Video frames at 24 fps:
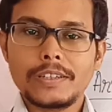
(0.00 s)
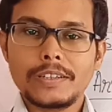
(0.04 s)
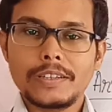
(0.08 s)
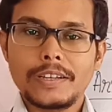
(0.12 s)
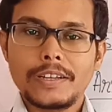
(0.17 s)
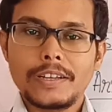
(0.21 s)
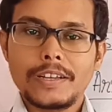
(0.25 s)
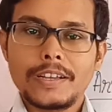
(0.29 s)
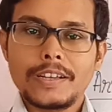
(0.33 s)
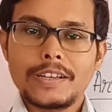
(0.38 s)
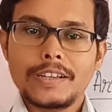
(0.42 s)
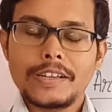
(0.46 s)

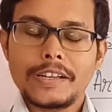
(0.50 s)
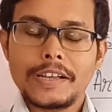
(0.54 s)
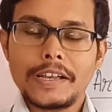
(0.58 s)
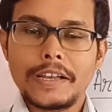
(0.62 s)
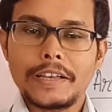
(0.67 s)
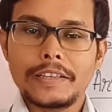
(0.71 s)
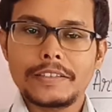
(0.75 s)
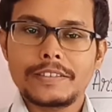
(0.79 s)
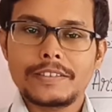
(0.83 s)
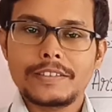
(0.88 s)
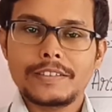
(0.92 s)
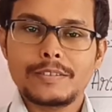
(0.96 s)
acid,
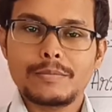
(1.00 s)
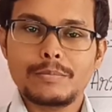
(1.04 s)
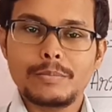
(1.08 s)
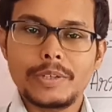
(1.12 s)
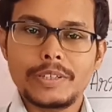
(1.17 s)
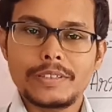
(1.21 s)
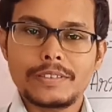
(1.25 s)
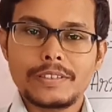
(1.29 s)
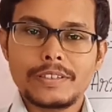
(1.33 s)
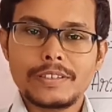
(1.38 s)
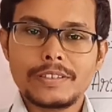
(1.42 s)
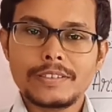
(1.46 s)
bases
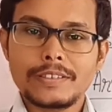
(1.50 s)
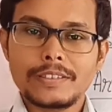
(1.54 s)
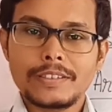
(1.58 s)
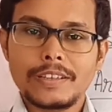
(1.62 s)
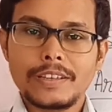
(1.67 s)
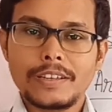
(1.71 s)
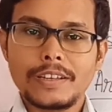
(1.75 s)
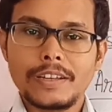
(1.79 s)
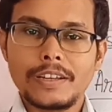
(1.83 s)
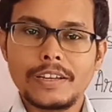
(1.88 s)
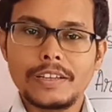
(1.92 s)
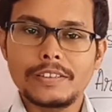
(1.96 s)
and the
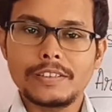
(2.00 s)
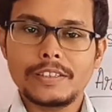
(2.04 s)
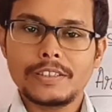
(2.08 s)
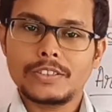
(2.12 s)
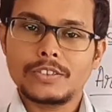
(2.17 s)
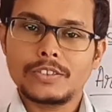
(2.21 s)
salt.